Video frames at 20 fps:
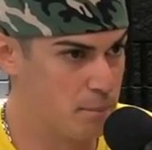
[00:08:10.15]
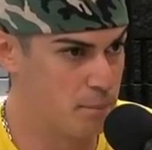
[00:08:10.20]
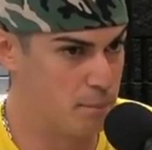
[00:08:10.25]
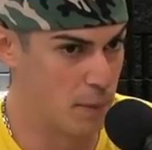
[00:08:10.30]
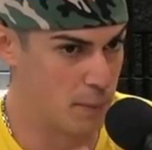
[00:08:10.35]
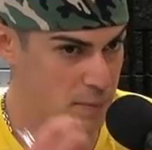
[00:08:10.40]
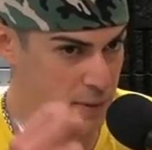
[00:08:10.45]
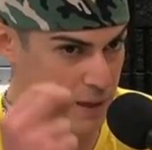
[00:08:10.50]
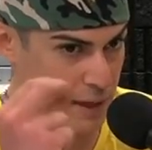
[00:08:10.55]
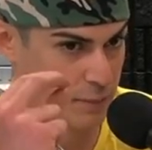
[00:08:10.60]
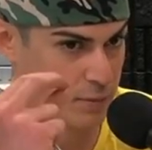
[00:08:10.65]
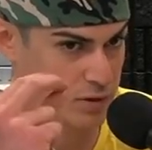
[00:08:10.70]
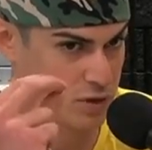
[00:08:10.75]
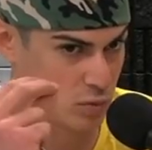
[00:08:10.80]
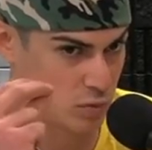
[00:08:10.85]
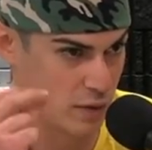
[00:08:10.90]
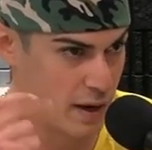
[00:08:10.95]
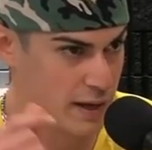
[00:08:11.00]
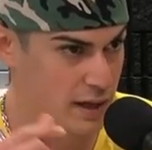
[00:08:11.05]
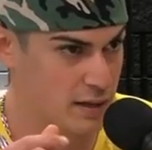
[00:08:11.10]
but being able to
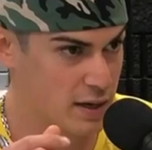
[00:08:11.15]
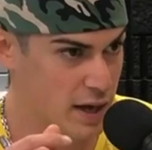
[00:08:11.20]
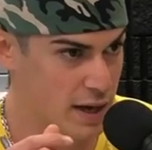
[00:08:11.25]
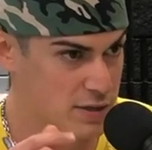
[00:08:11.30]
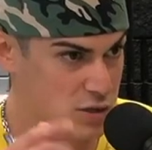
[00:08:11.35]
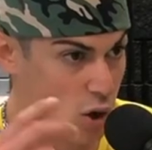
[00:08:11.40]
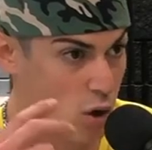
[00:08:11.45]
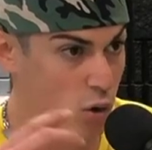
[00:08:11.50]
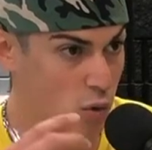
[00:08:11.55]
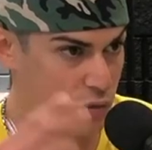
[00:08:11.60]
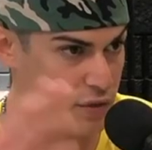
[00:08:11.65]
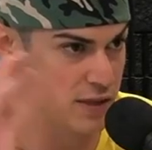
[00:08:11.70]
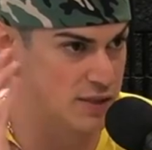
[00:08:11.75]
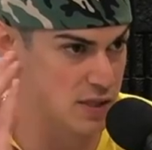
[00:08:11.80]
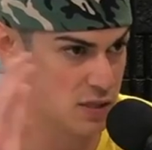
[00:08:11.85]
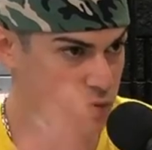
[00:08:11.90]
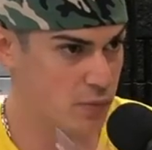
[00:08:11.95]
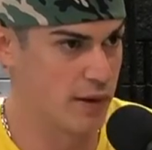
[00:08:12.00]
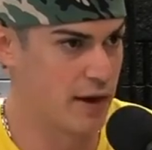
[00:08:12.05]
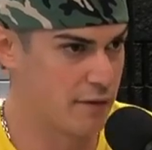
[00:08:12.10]
recognize oh this
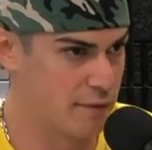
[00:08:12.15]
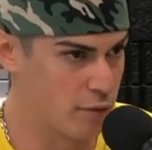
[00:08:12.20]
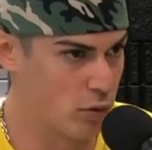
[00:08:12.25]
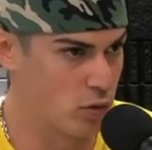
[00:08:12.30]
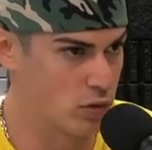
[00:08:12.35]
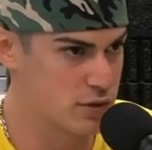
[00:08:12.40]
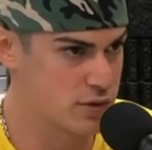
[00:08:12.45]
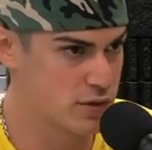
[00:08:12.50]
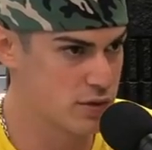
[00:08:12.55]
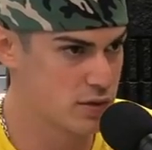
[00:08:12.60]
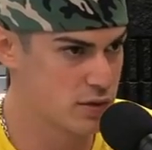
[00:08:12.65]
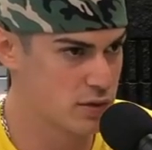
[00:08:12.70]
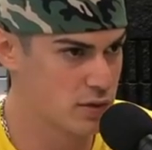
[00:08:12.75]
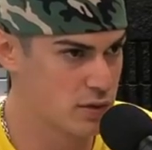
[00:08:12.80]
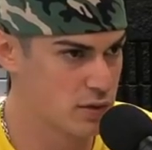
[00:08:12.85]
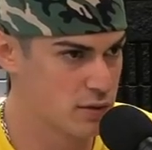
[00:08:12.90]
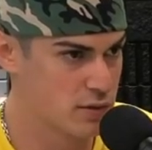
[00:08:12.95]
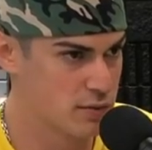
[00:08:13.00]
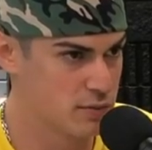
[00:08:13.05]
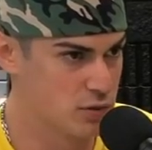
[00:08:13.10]
is when I force.
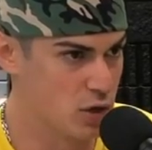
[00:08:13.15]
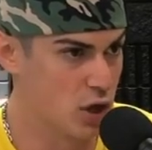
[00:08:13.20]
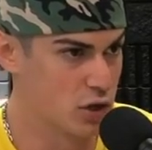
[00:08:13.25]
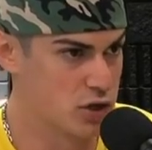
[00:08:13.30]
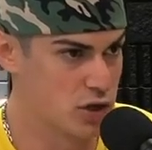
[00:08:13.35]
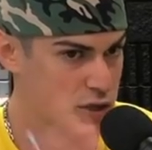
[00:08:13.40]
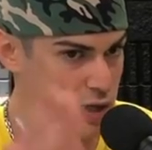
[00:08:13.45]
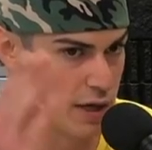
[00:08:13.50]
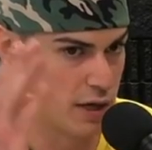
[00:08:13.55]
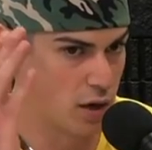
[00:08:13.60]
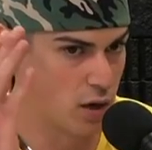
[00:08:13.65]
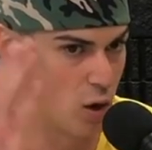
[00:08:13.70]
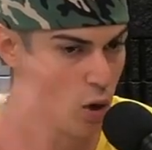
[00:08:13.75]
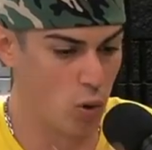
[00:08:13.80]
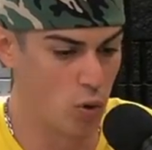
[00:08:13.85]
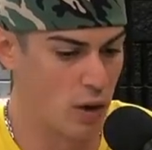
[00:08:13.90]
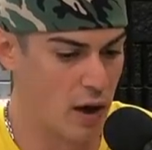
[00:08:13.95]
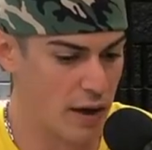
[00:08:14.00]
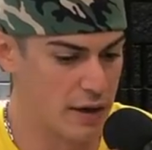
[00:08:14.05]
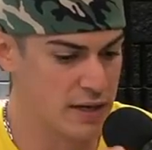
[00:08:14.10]
Yeah. Not just like
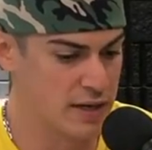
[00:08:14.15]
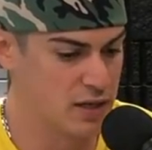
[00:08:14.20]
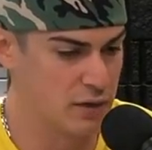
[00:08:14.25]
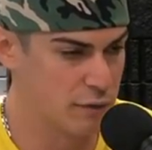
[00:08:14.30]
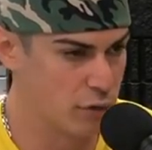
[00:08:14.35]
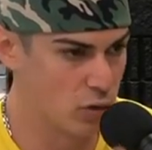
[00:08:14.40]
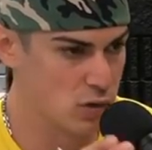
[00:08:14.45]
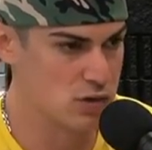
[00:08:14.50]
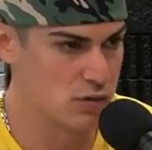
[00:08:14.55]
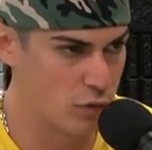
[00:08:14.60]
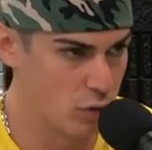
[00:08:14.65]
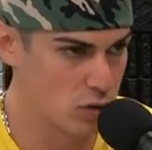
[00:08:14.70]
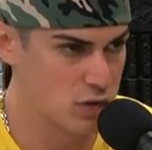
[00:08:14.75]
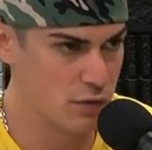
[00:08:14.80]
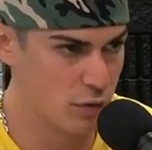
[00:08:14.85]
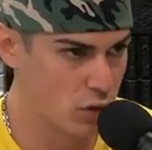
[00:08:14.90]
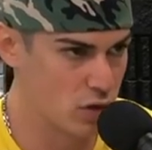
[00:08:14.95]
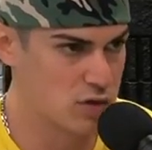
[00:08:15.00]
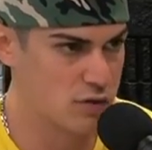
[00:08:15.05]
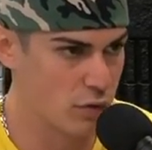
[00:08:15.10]
oh I need to force force
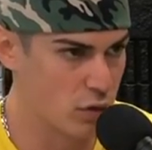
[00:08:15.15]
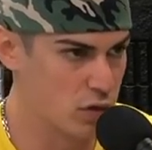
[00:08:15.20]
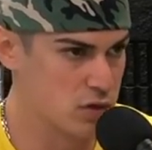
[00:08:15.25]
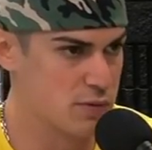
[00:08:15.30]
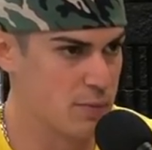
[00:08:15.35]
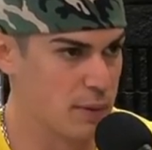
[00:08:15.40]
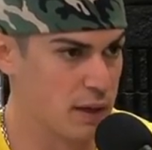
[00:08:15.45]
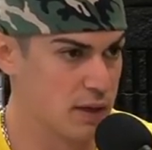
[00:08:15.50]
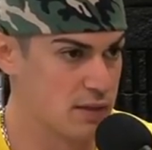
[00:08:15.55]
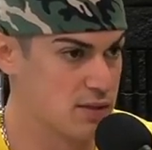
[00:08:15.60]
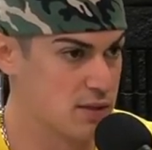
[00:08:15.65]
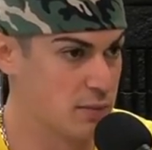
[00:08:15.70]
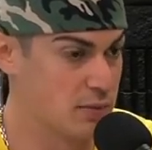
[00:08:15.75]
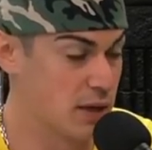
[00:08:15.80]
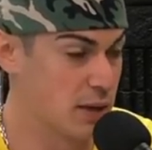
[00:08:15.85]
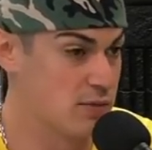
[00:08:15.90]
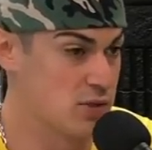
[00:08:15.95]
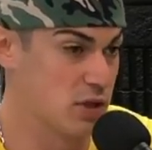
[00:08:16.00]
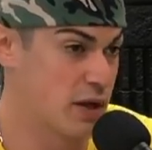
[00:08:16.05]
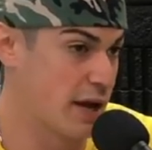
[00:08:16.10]
force force because yeah.
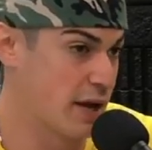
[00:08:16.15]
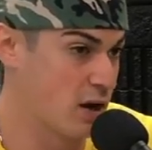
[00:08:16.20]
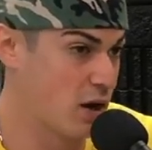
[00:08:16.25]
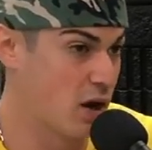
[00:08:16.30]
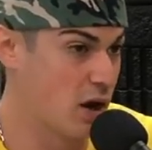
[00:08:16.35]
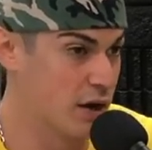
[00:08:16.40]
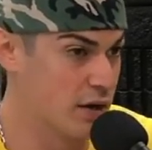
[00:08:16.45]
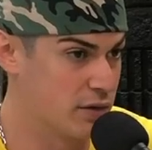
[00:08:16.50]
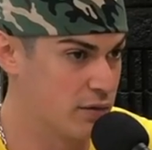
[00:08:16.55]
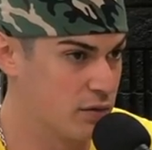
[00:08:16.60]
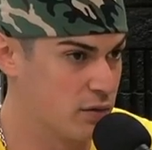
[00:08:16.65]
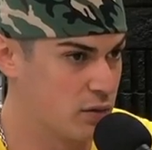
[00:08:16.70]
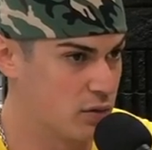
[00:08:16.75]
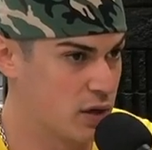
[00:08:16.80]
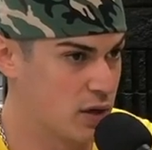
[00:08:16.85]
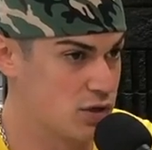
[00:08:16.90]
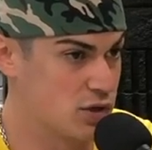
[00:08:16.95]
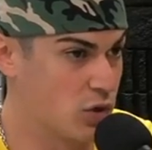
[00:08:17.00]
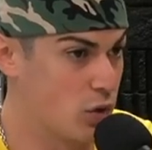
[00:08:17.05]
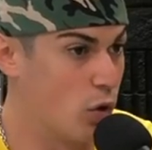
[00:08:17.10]
sometimes you'll get caught
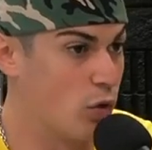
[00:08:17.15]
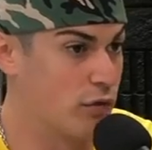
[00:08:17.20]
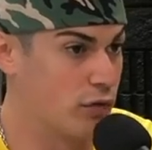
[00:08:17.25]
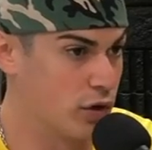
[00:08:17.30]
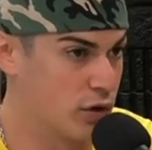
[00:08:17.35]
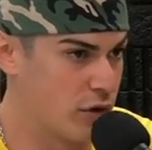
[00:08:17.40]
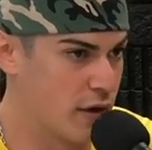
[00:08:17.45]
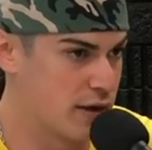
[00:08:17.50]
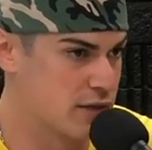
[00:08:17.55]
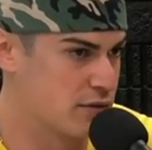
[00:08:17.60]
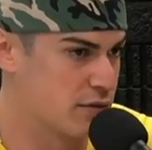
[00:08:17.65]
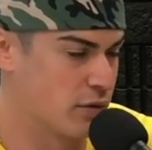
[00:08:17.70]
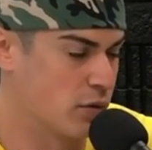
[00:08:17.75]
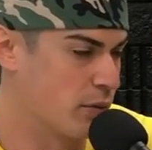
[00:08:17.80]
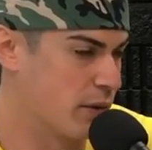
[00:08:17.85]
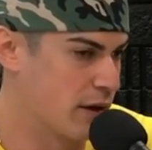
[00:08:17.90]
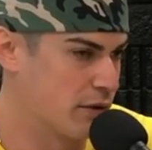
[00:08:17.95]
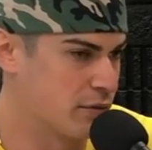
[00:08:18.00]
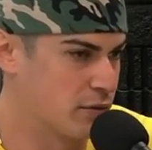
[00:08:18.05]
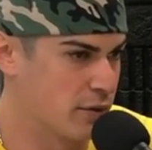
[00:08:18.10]
because you're over aggressive or
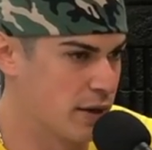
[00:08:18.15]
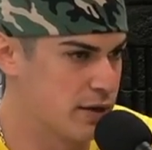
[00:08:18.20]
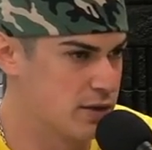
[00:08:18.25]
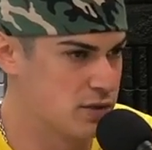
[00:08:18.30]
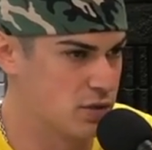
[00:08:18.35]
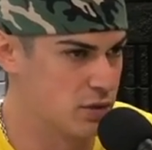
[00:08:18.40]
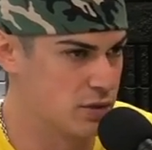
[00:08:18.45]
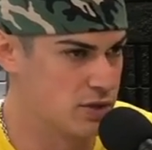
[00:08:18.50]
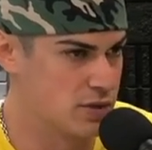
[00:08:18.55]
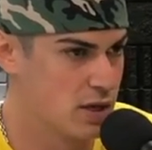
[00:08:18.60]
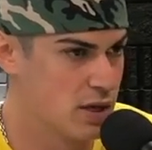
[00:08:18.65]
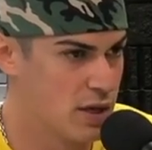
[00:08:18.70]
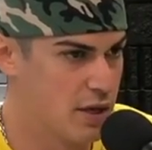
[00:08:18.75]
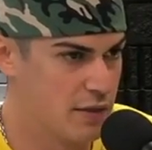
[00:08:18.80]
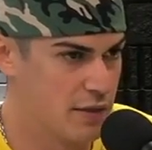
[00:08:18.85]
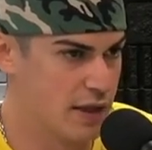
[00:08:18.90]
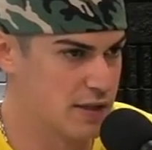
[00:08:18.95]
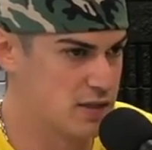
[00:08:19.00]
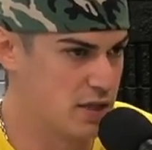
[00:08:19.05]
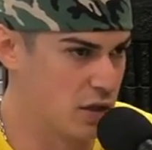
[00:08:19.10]
whatever right. Yeah. So it's and
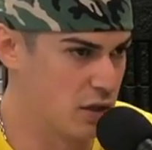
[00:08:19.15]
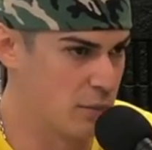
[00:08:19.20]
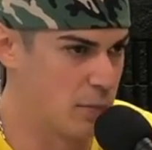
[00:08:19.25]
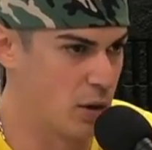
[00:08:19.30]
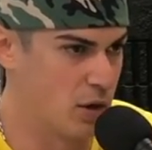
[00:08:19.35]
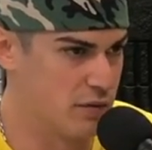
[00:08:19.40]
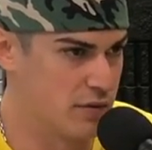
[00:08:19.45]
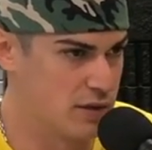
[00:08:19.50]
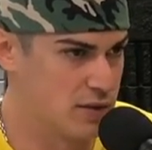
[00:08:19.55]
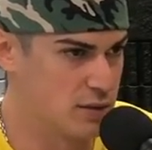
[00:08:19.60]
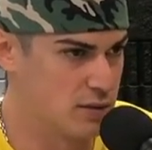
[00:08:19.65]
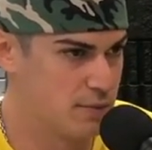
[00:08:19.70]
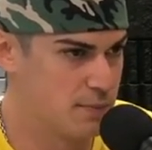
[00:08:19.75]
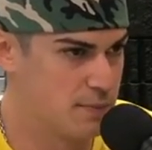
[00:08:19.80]
that's good, the other part. Good of it. place